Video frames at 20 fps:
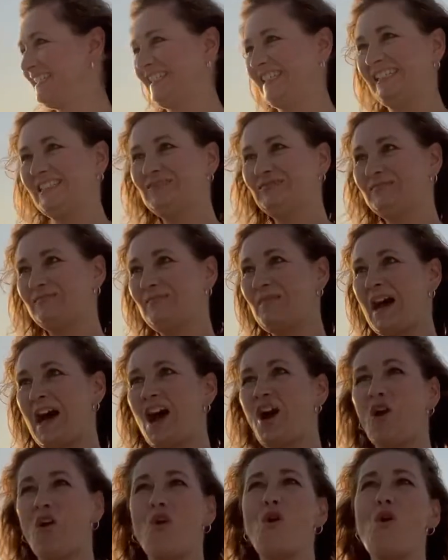And my
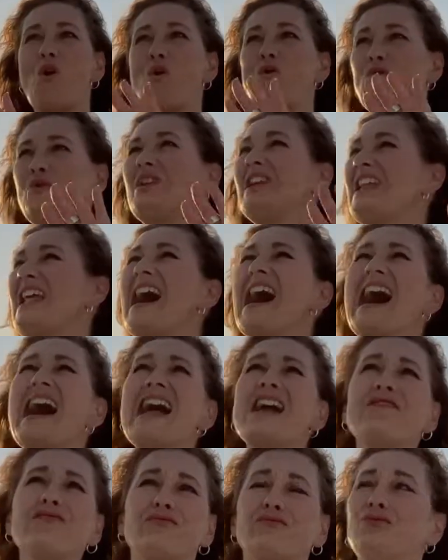whole
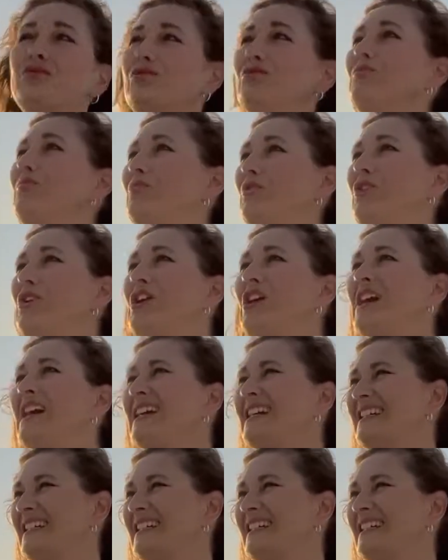life will be